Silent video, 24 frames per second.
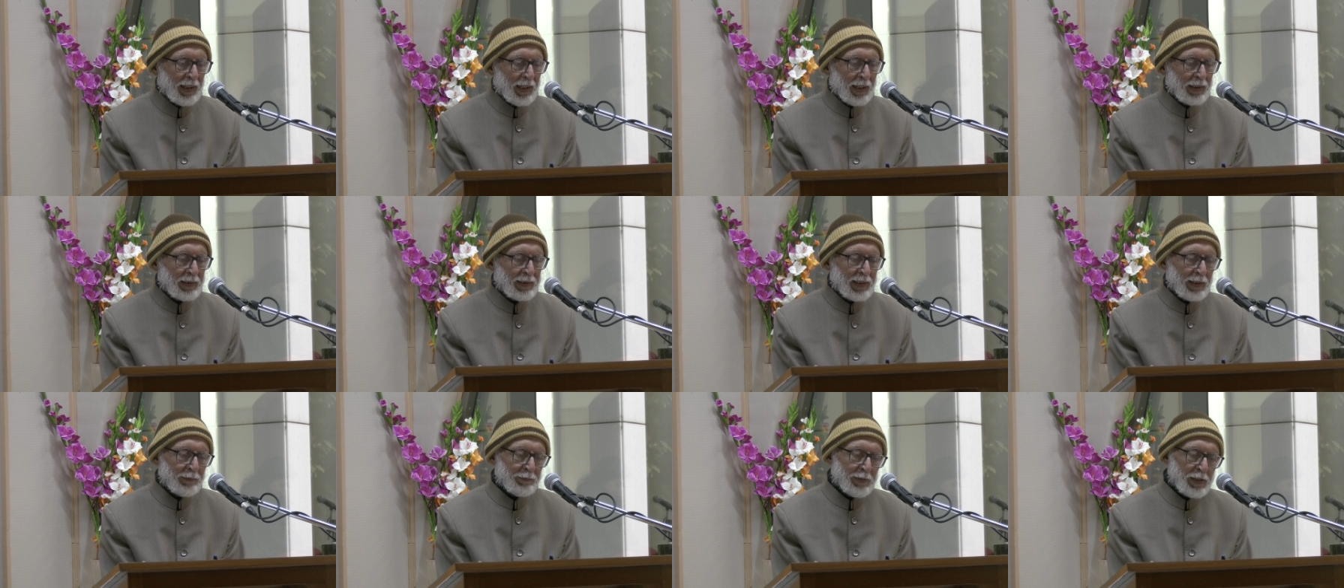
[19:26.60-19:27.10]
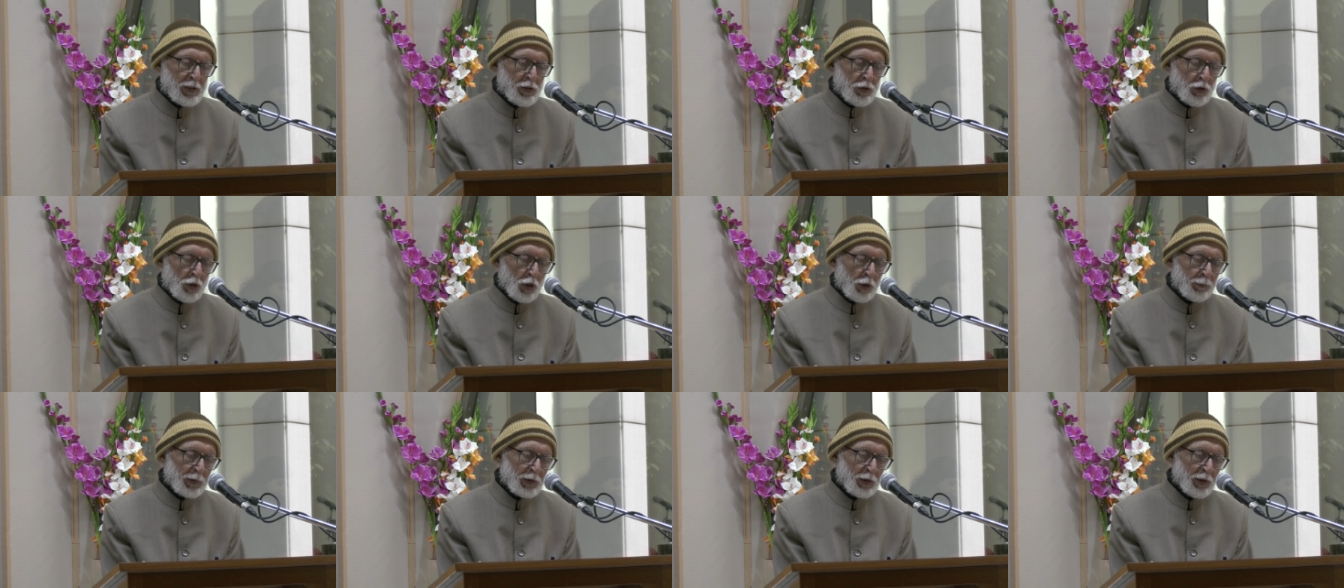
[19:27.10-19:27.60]
And then when
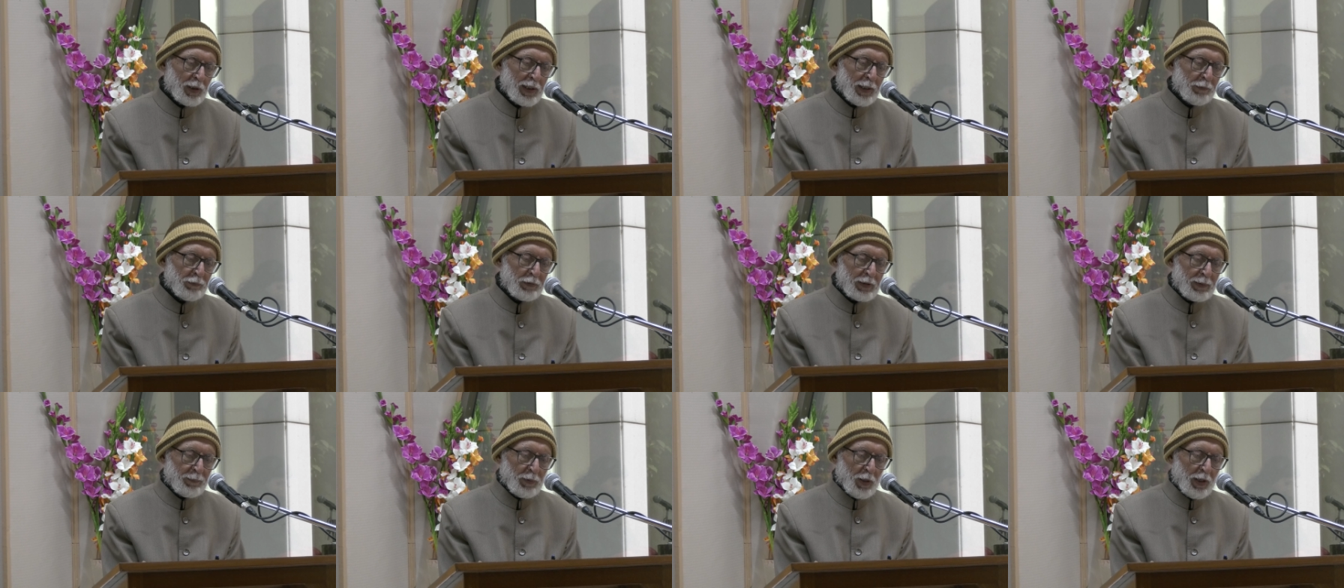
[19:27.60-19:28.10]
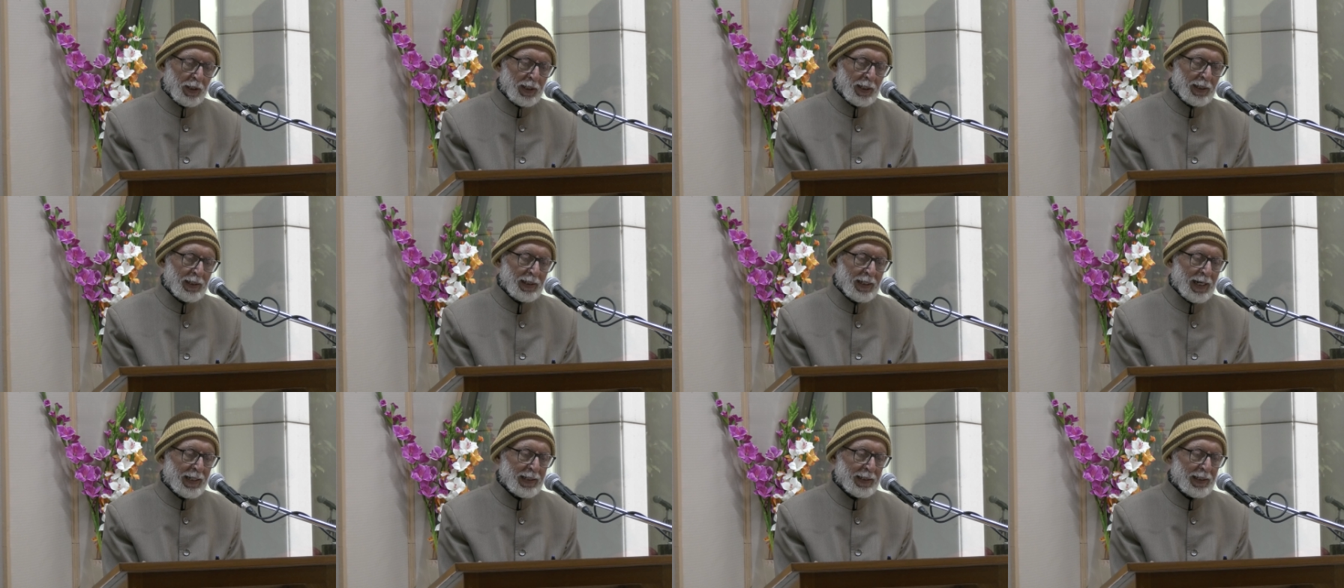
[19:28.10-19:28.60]
Sri Aurobindo left the body
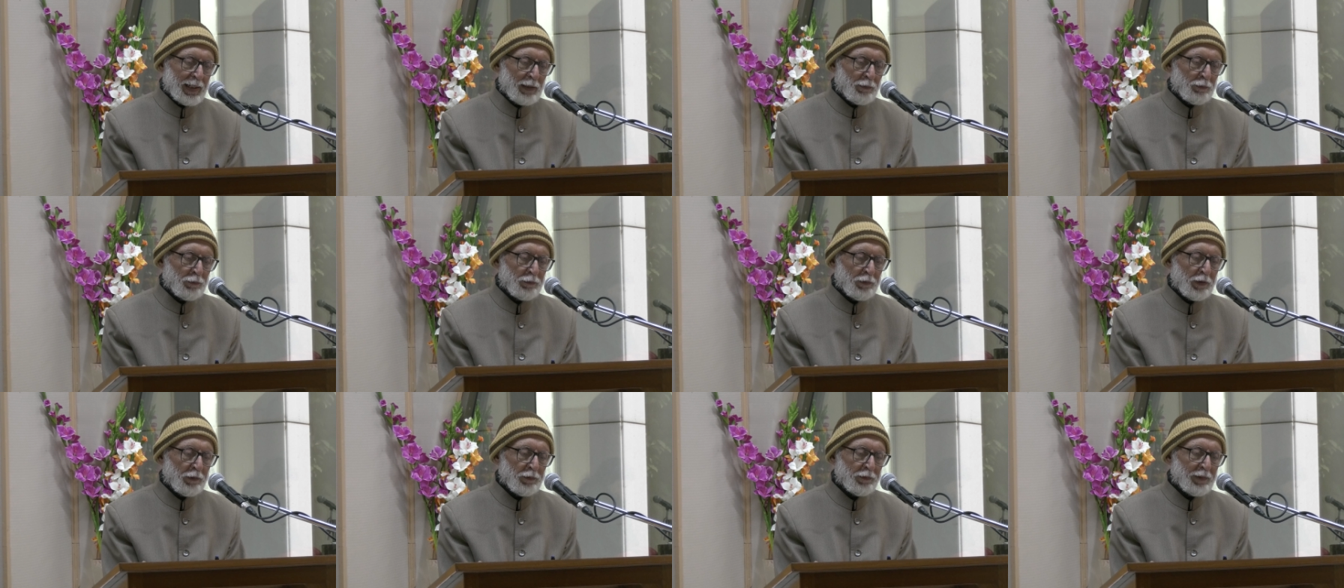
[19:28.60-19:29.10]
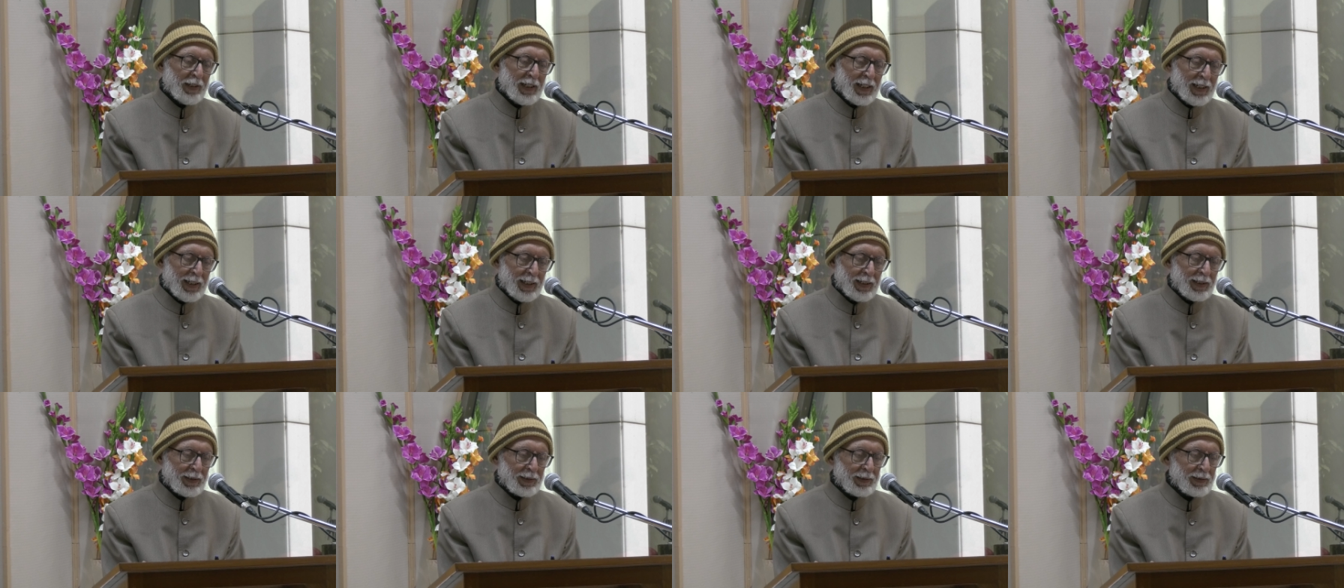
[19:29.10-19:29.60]
in
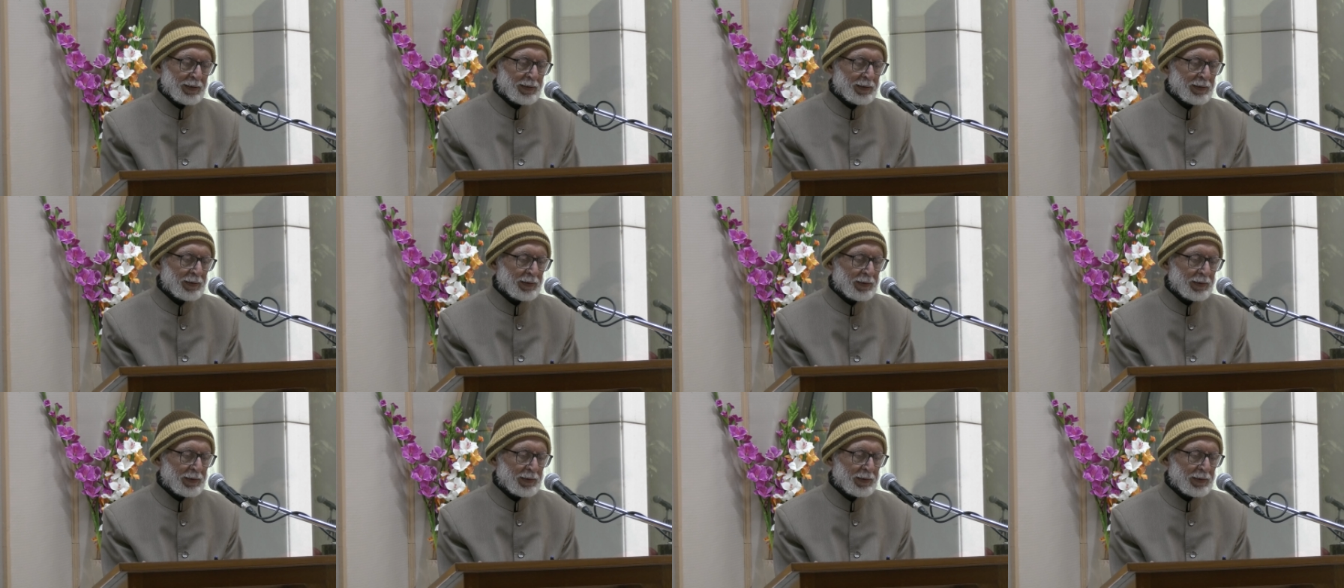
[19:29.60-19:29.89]
1950,